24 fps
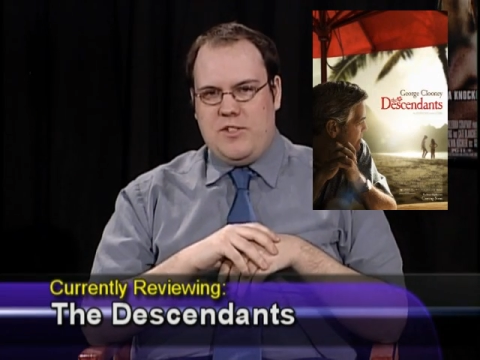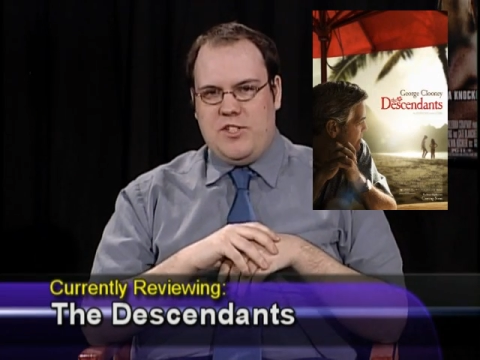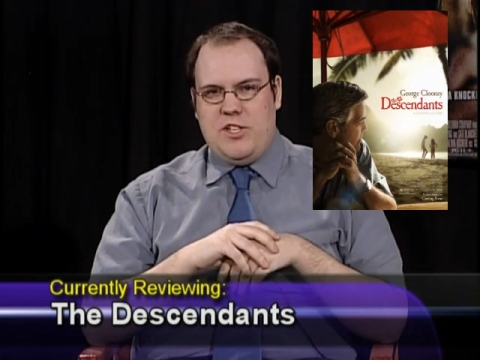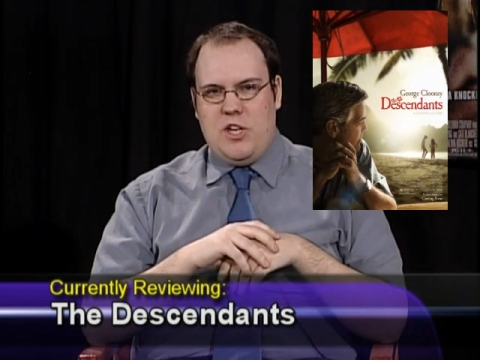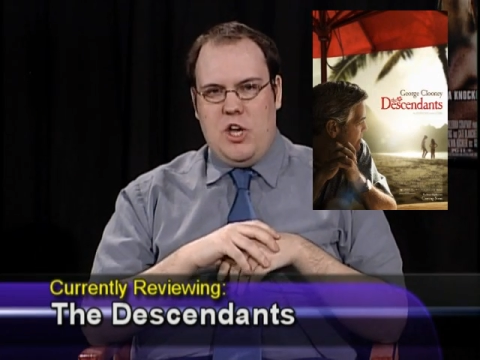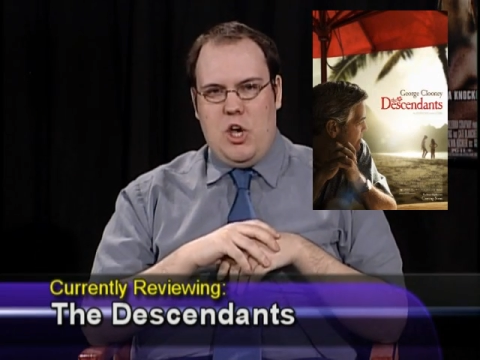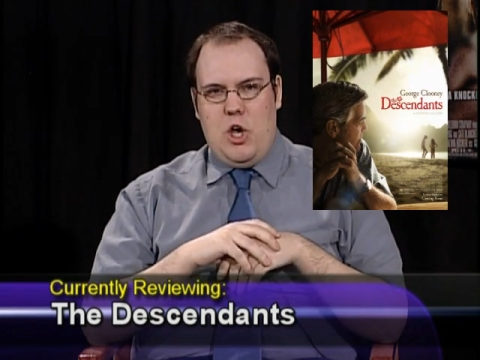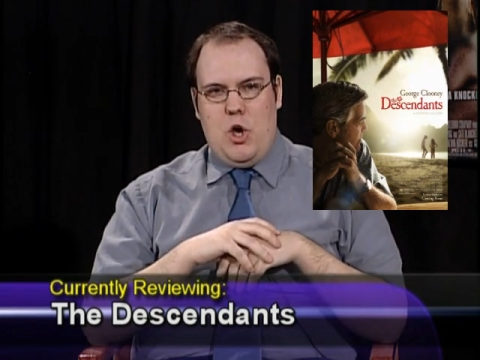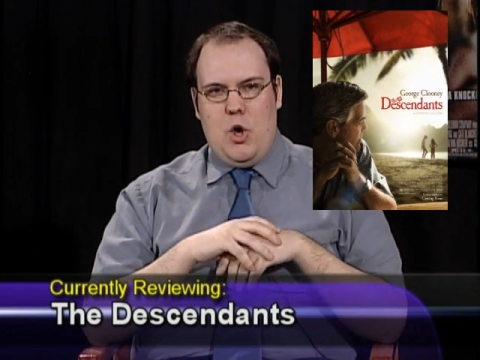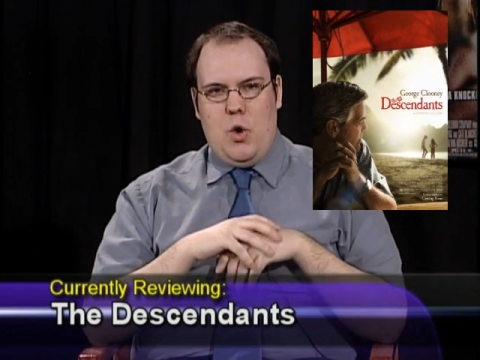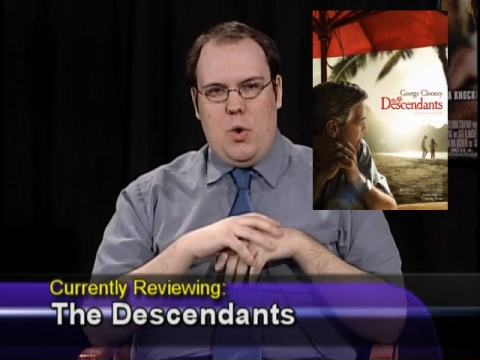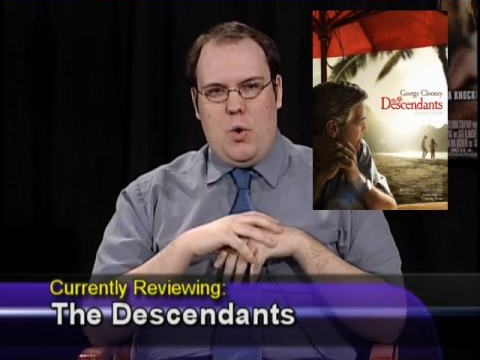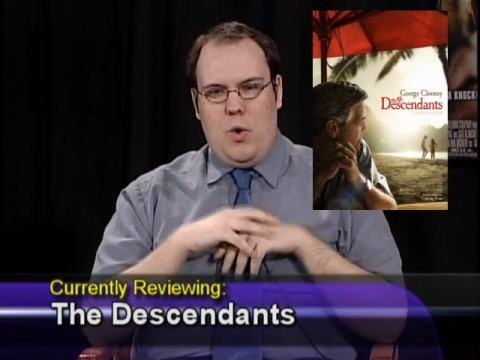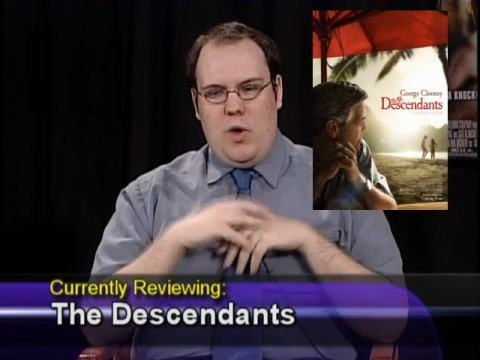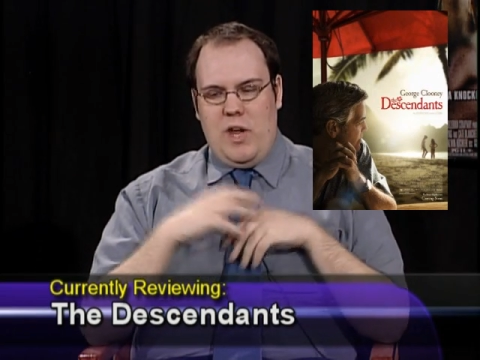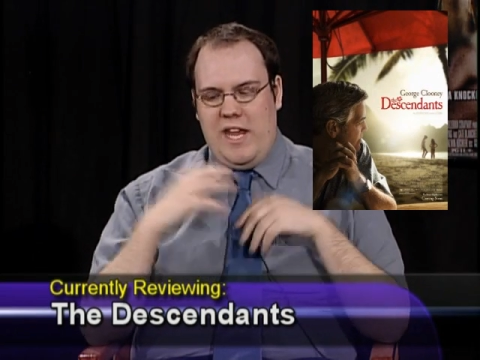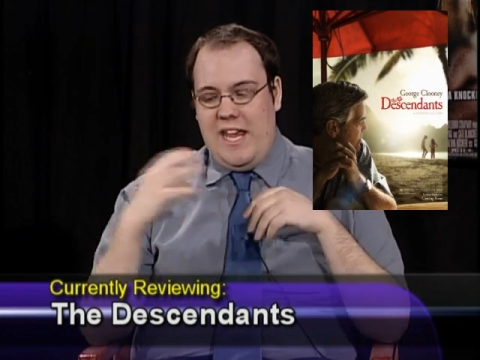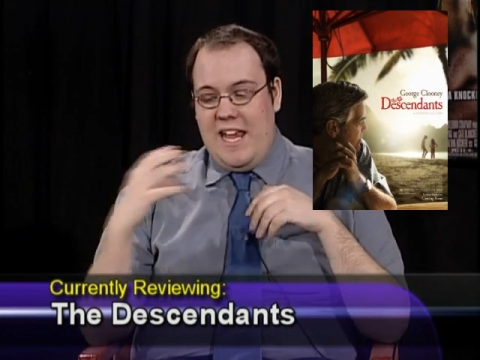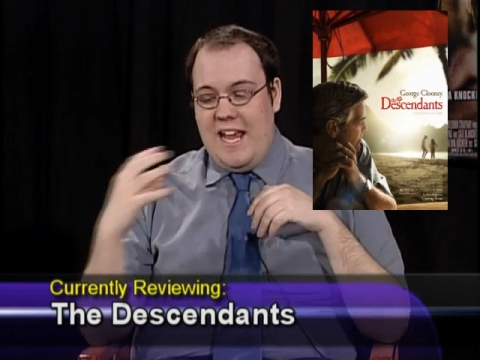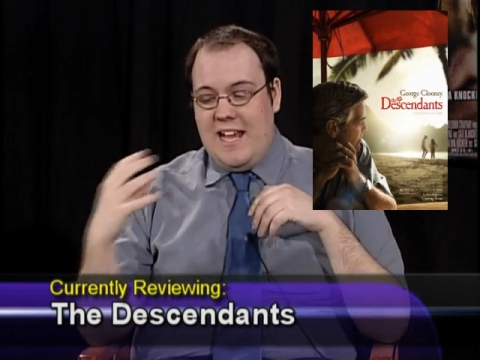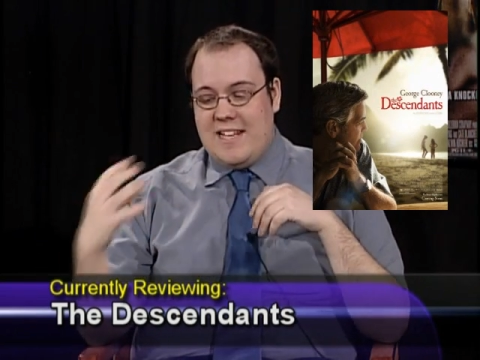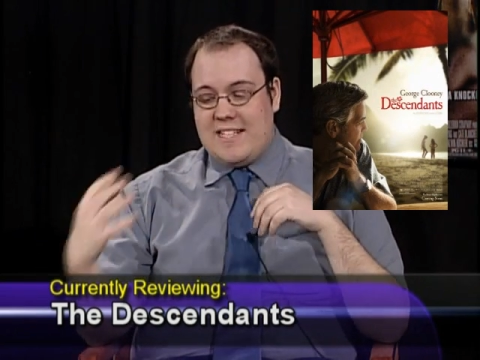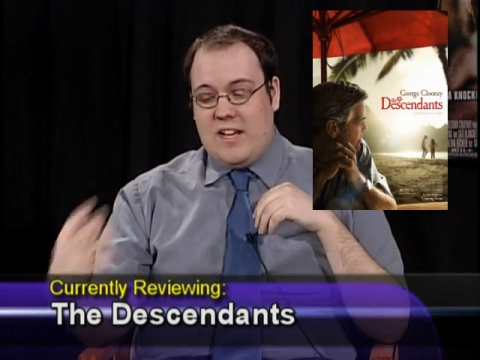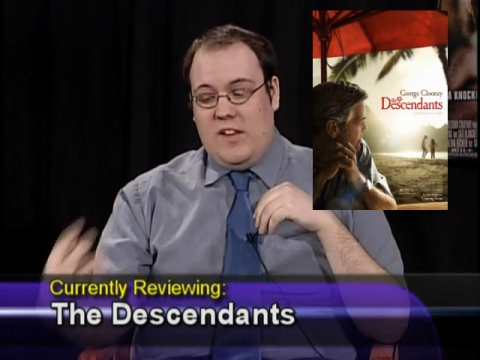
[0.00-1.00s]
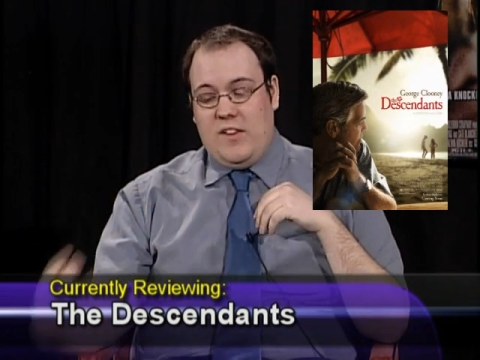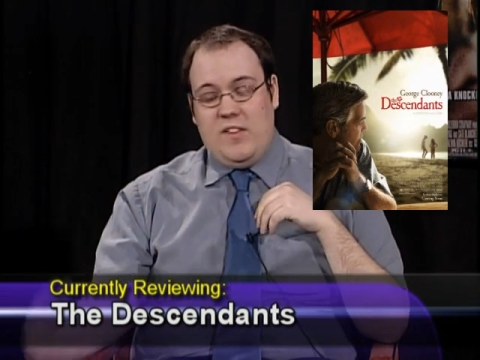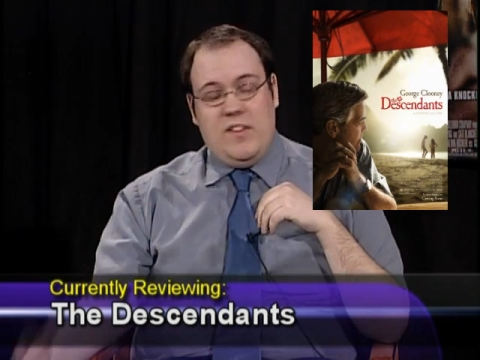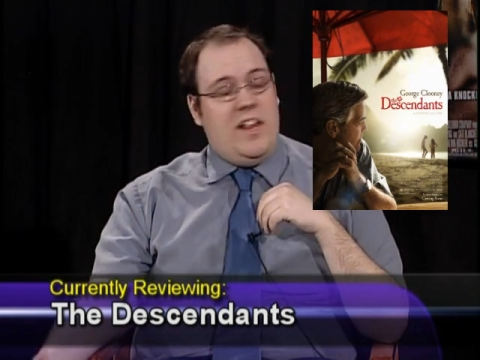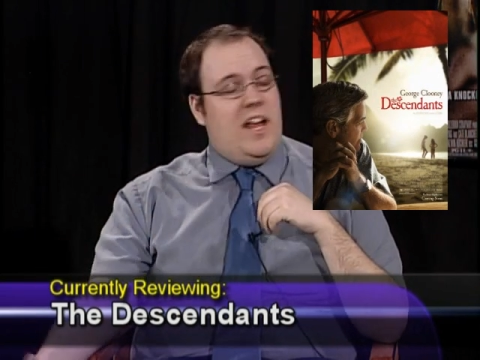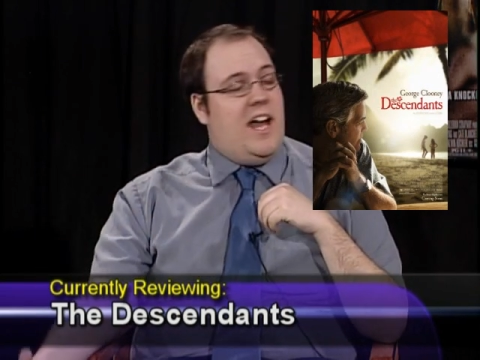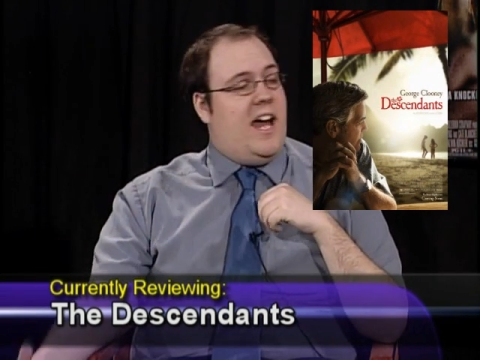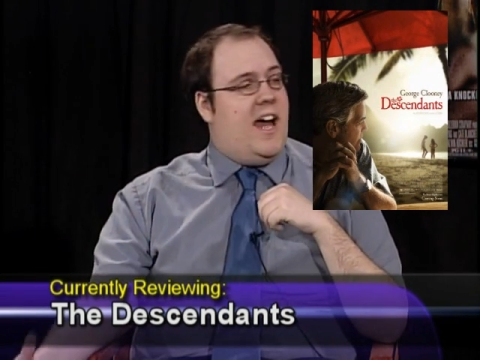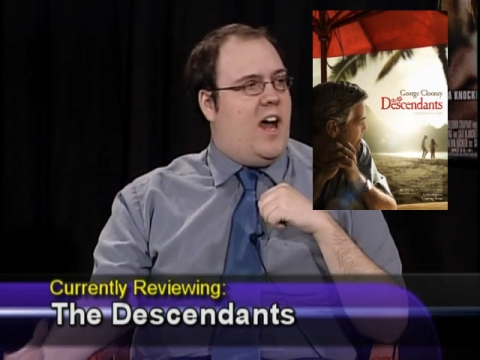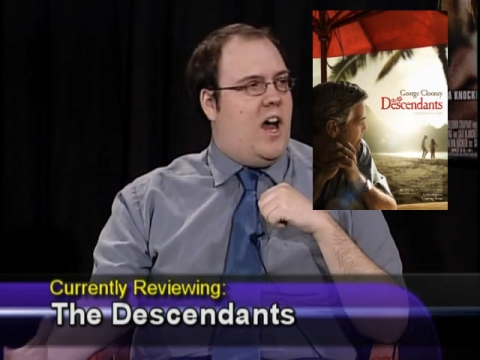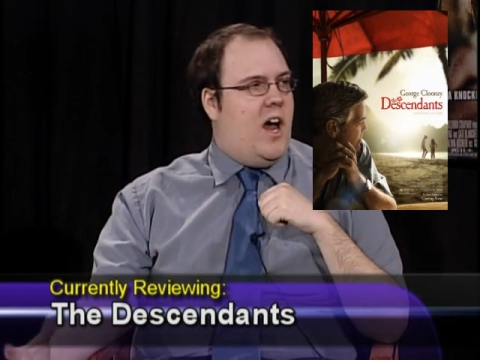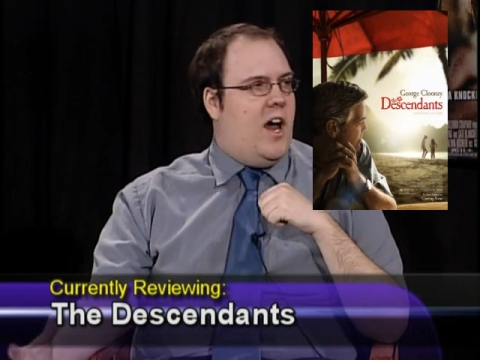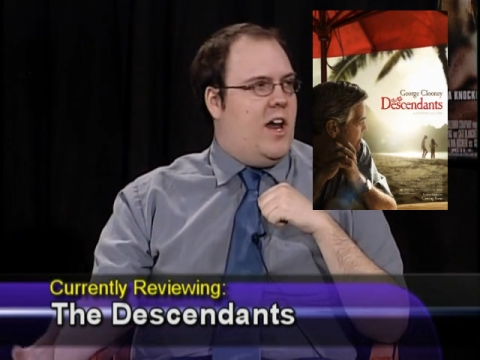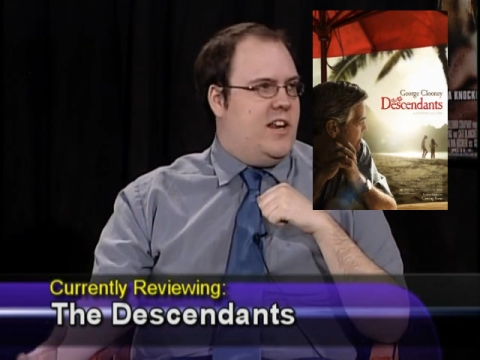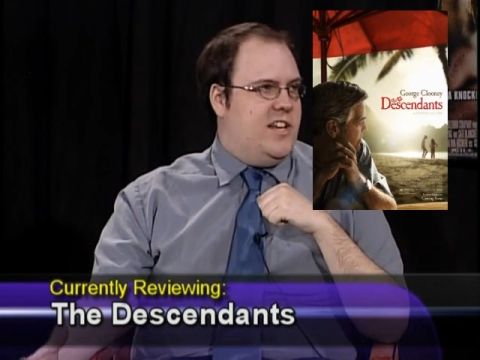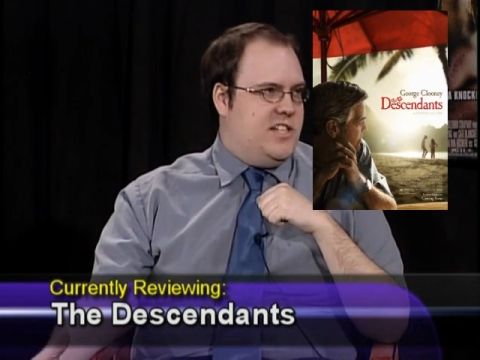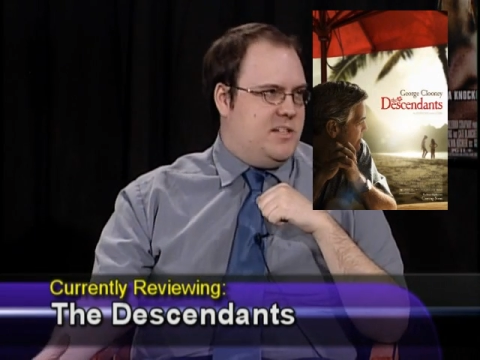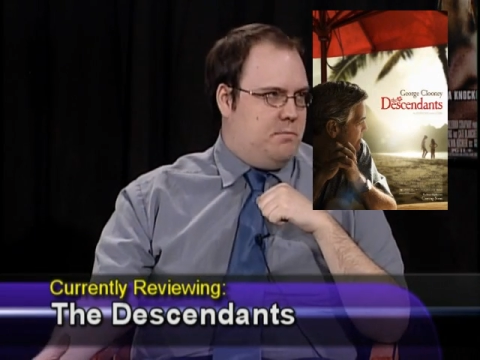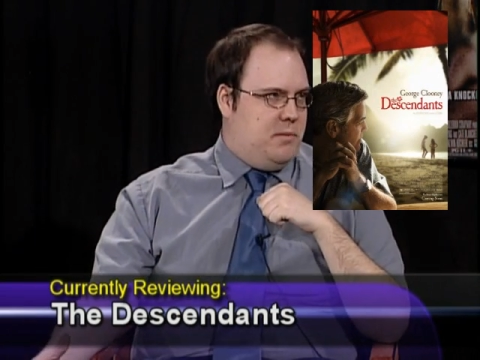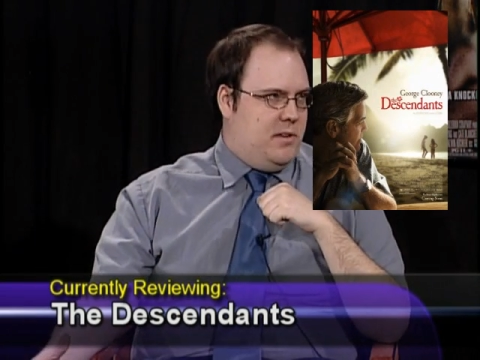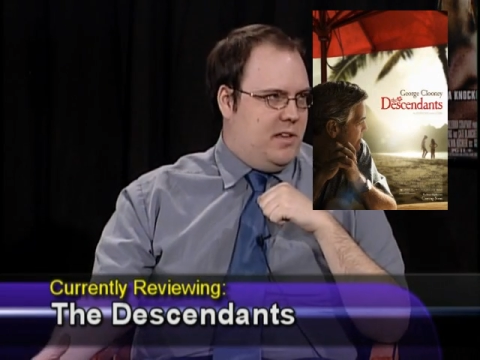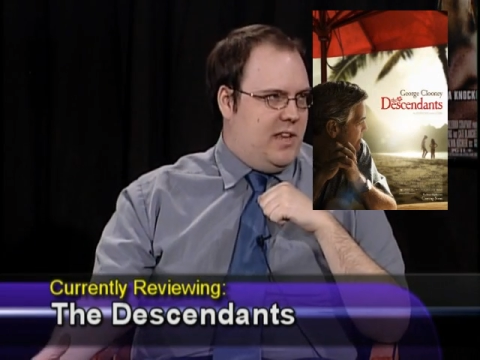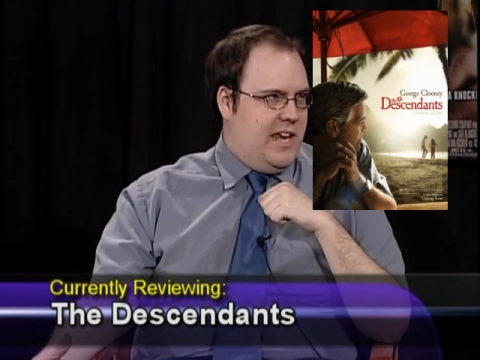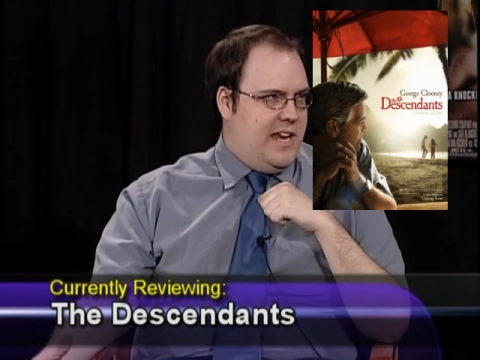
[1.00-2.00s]
So he has a lot on
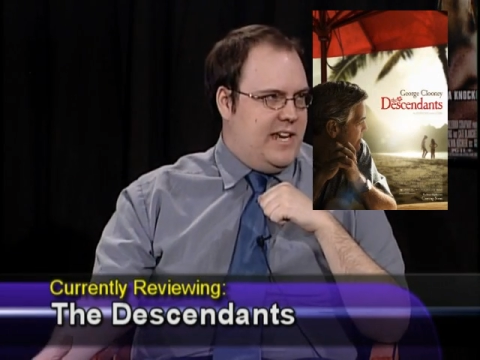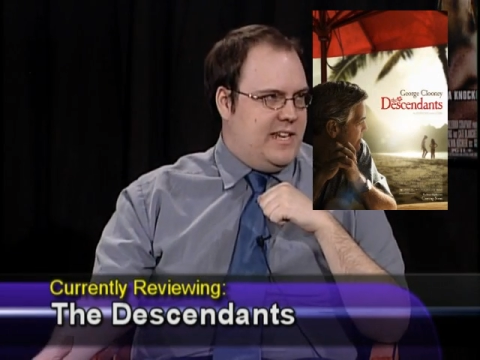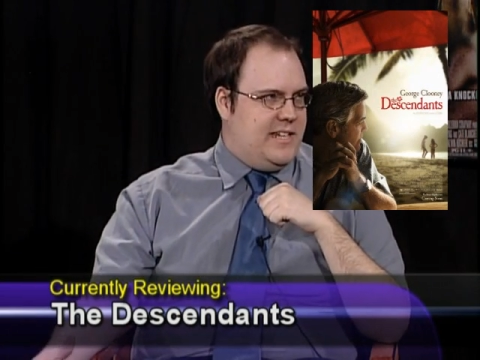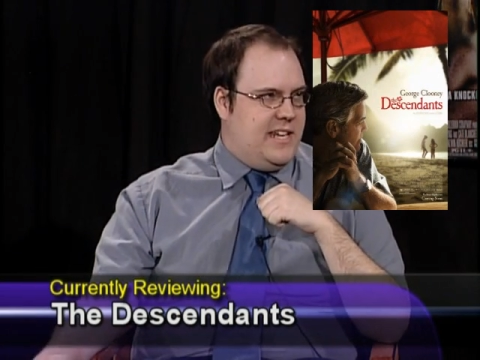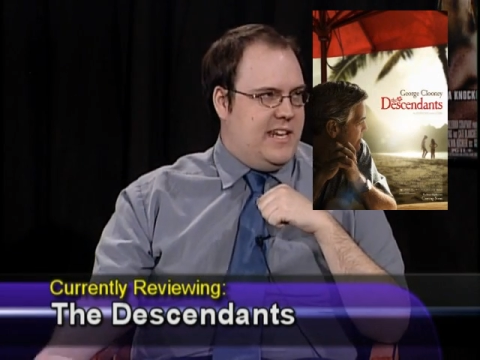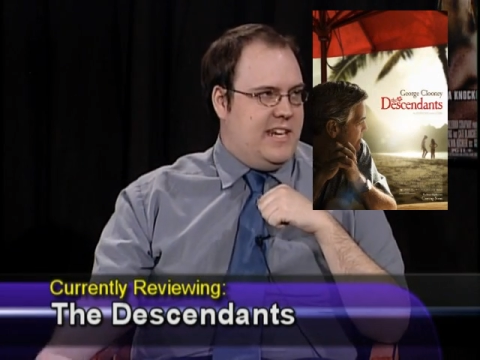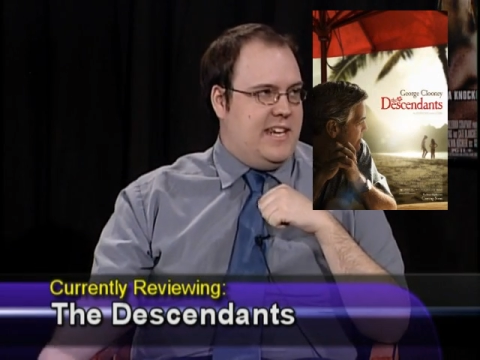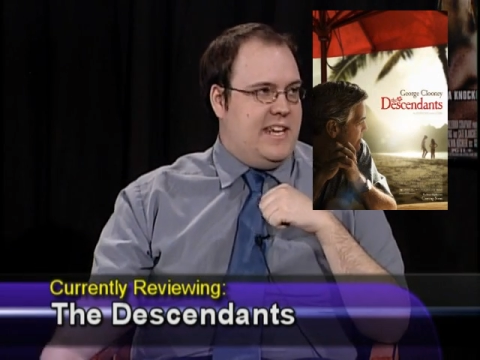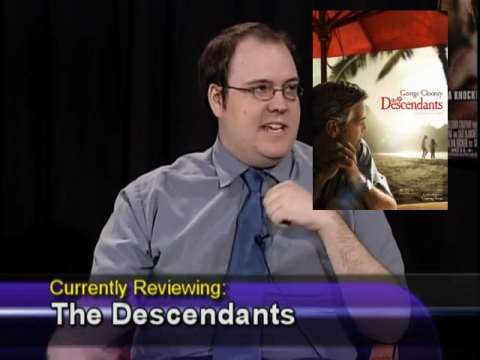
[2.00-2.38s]
his plate,